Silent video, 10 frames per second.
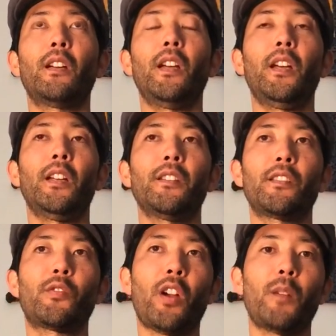And
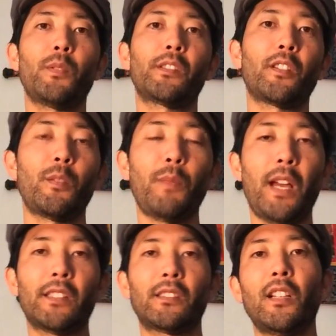this trauma is on a
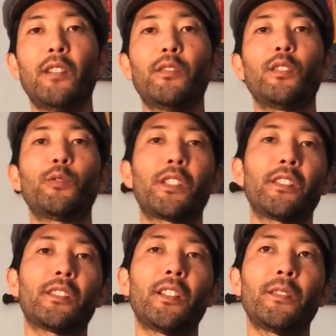mass level, which
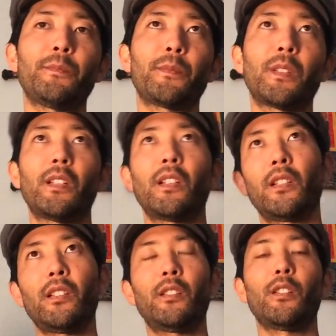is a
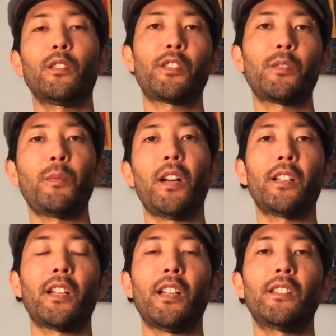
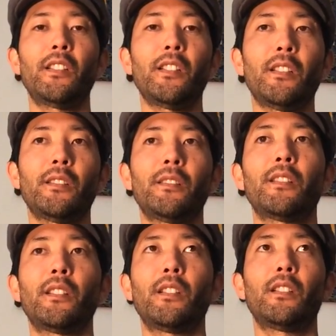shamanic idea,
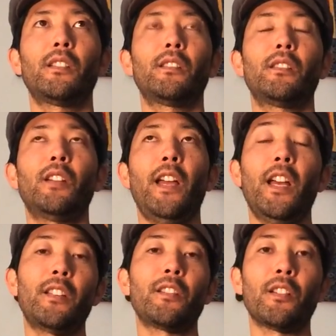
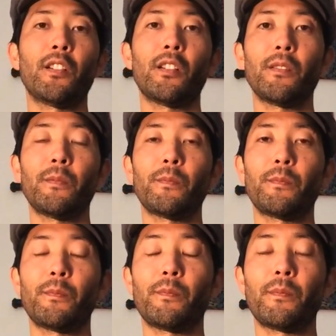and a
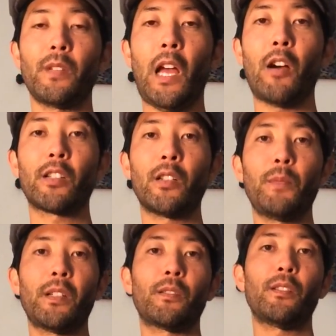
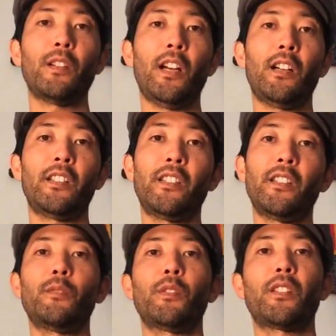alchemical
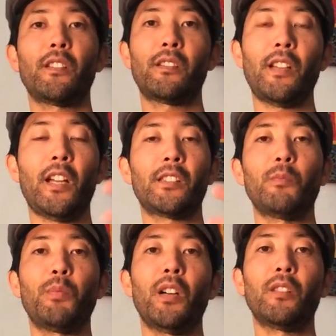idea, which is as
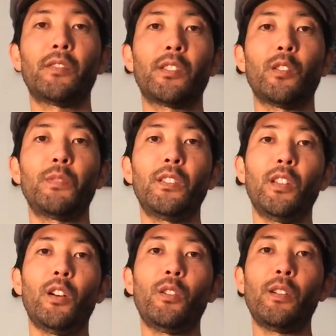above so
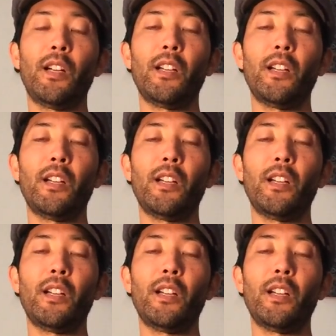below.